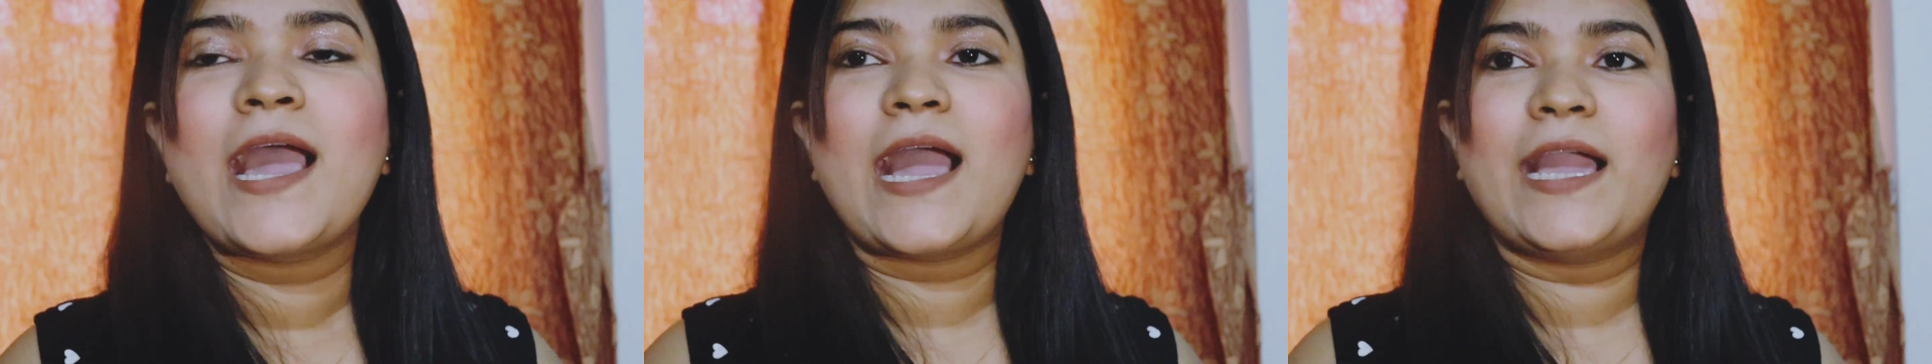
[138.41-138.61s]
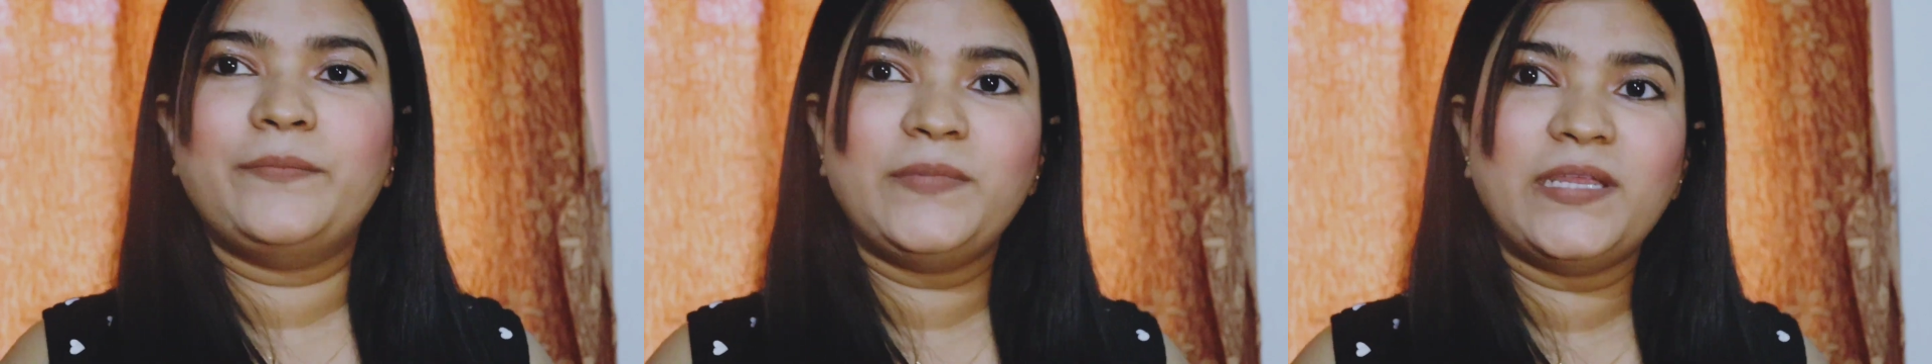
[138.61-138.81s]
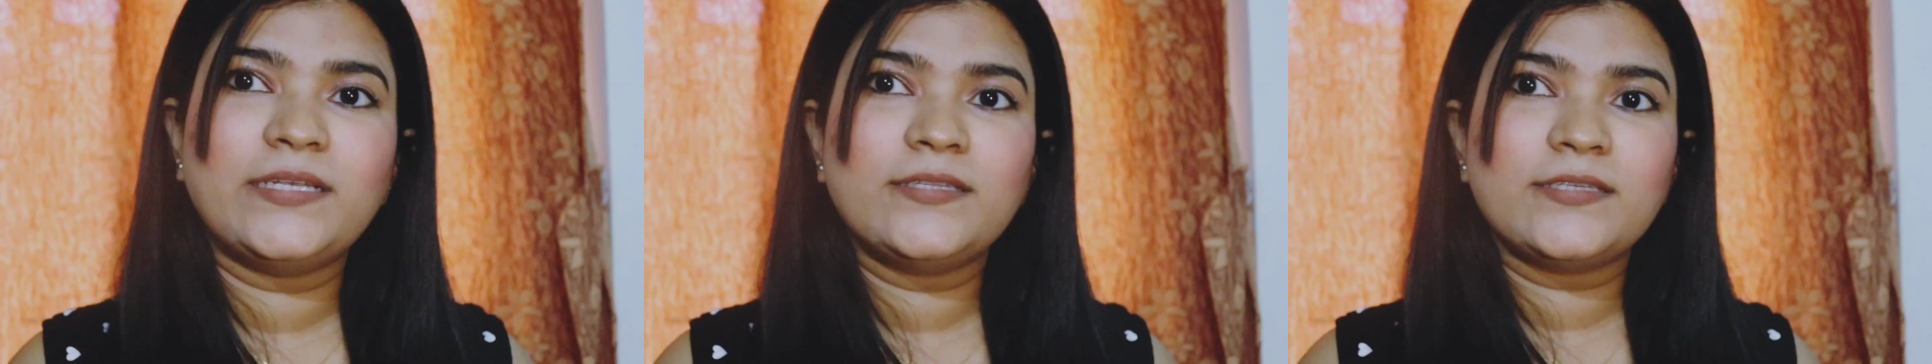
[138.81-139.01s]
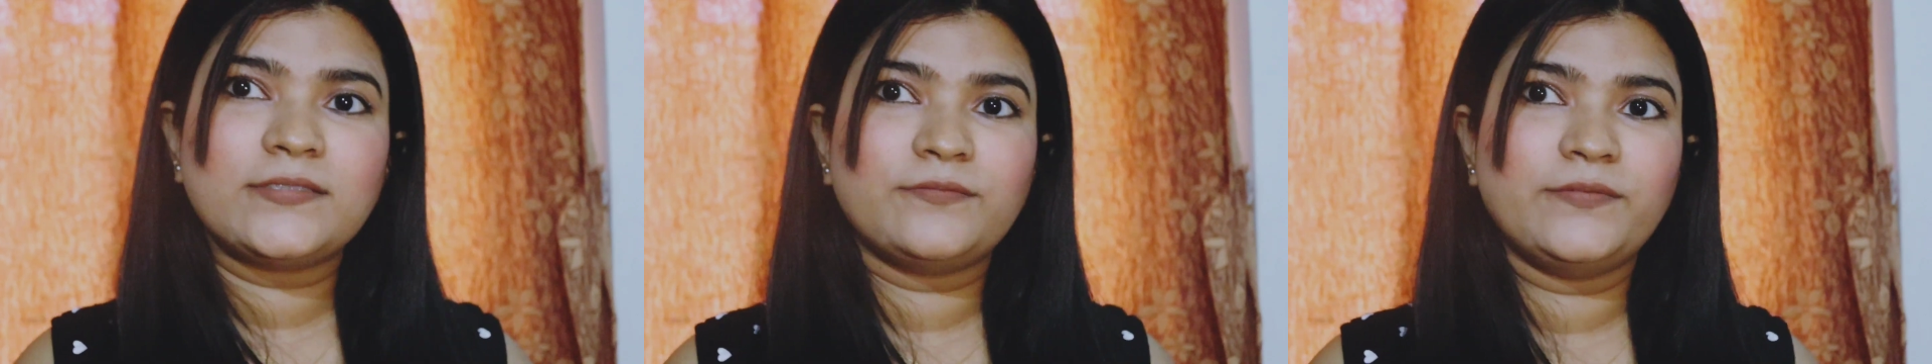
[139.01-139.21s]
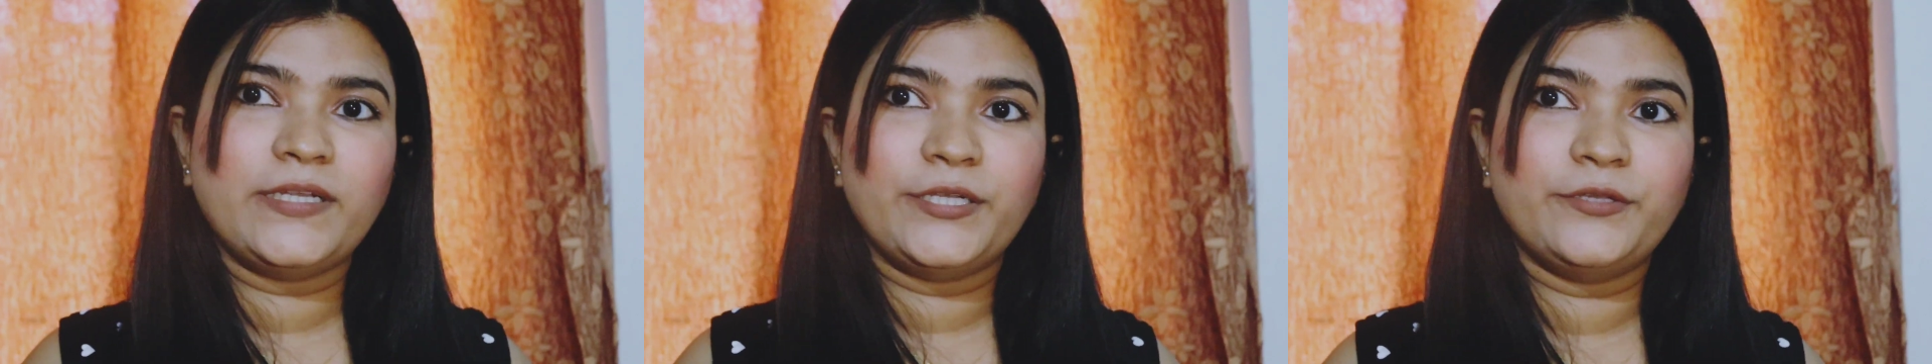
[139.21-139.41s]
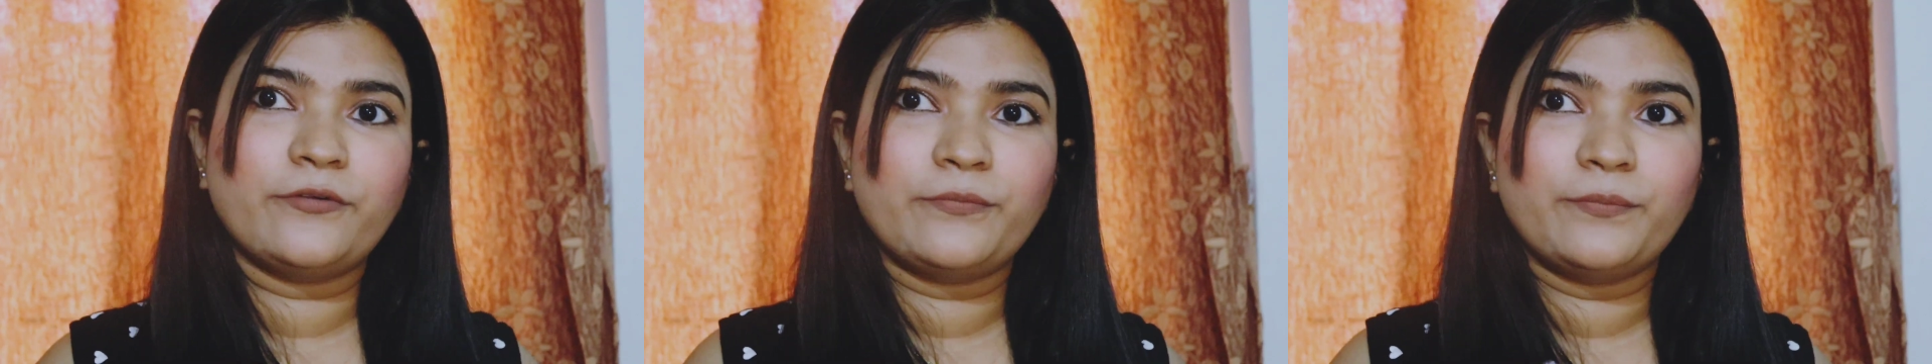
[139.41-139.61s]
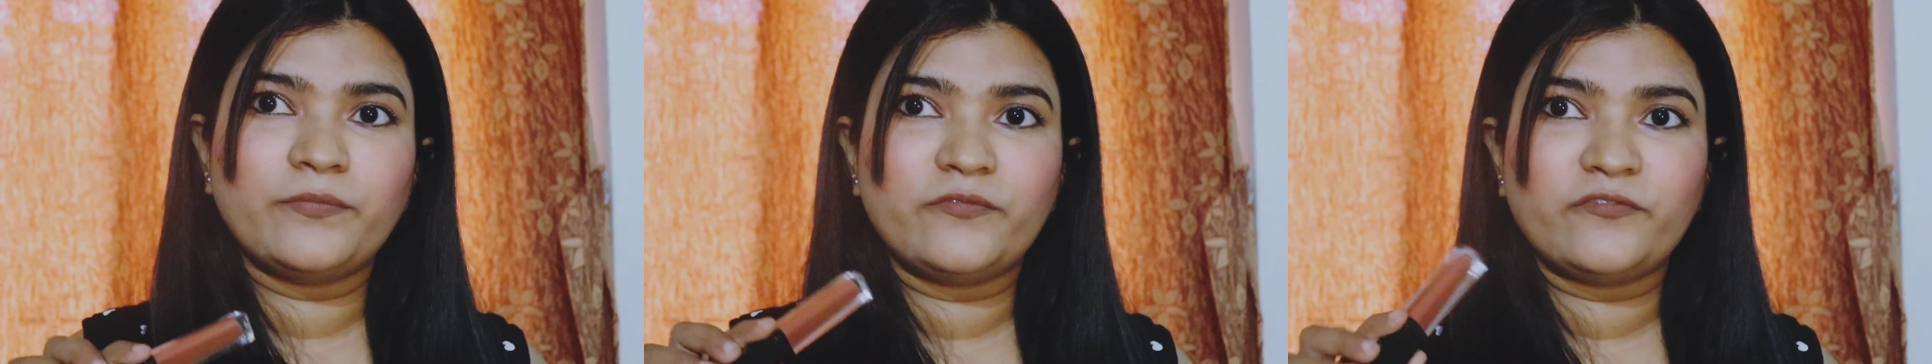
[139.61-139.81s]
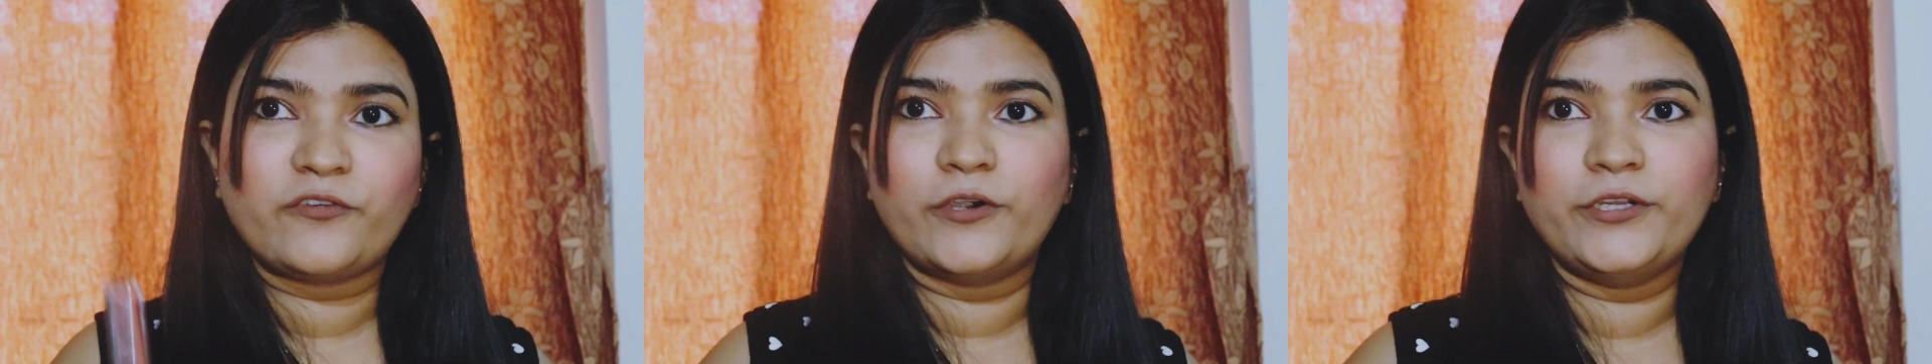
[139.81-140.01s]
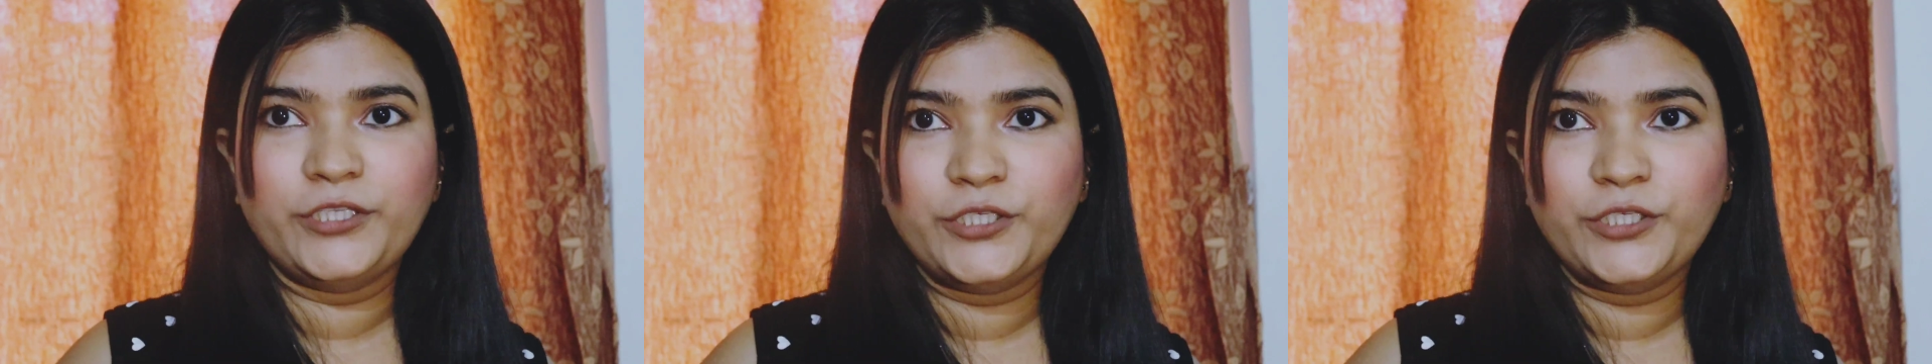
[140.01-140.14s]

I made this video for